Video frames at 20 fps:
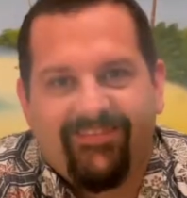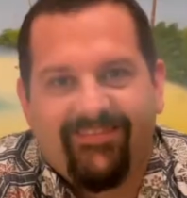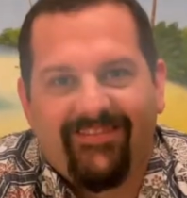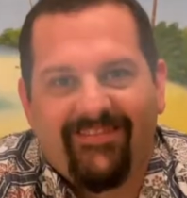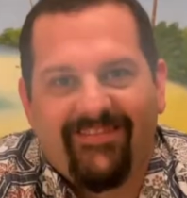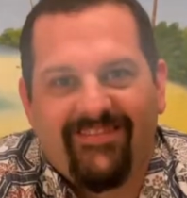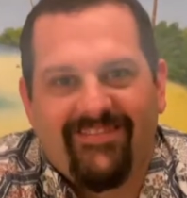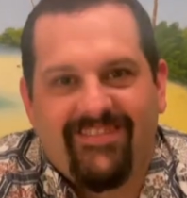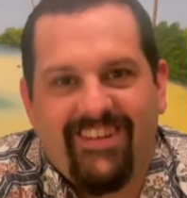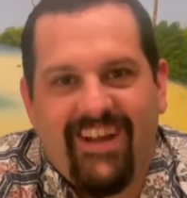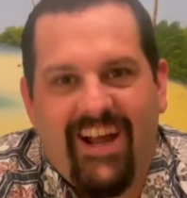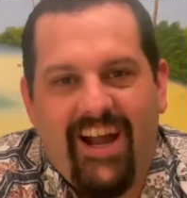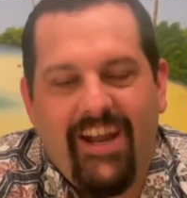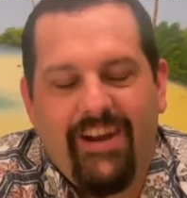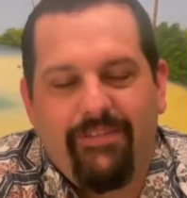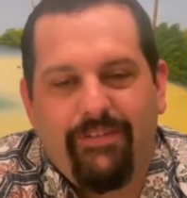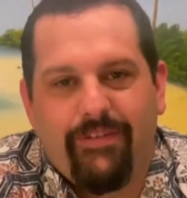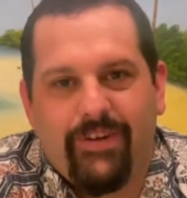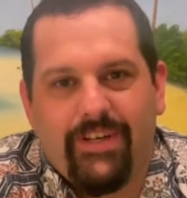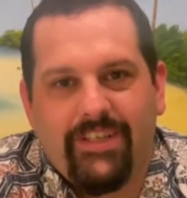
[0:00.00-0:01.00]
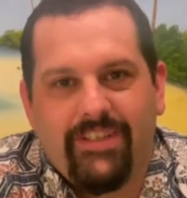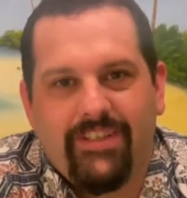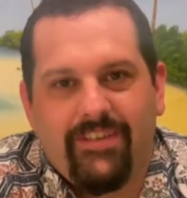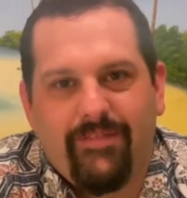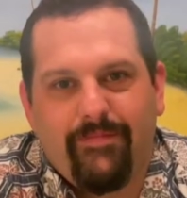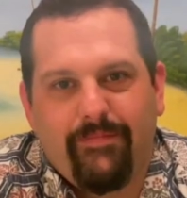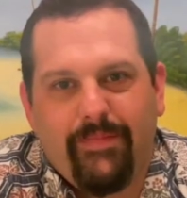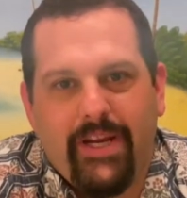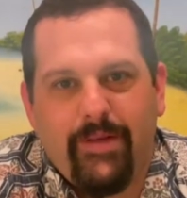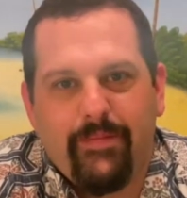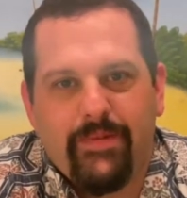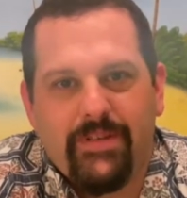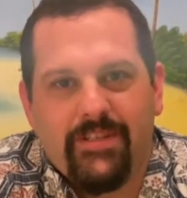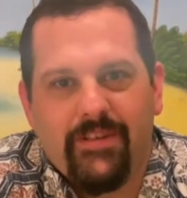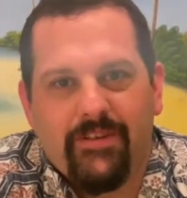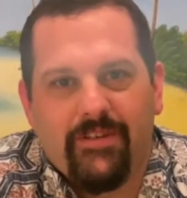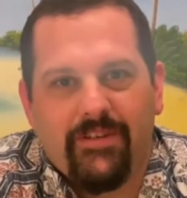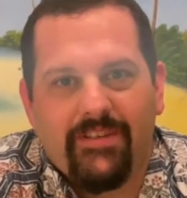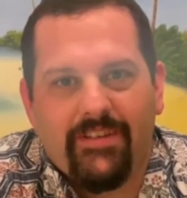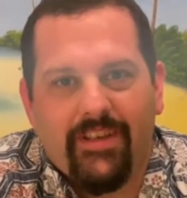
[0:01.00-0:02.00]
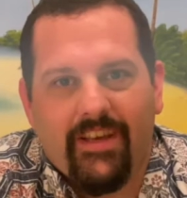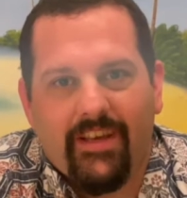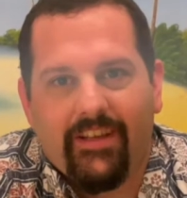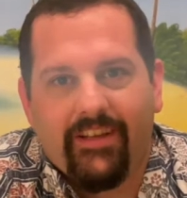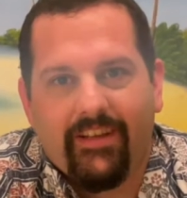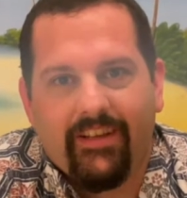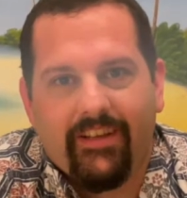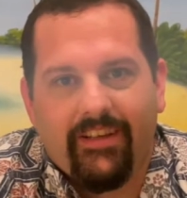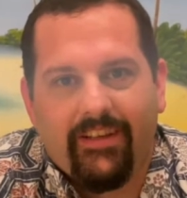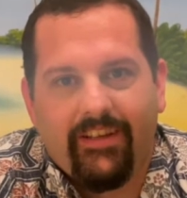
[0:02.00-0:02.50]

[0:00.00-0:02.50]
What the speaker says: Go. Hi everyone, my name is Lucas San.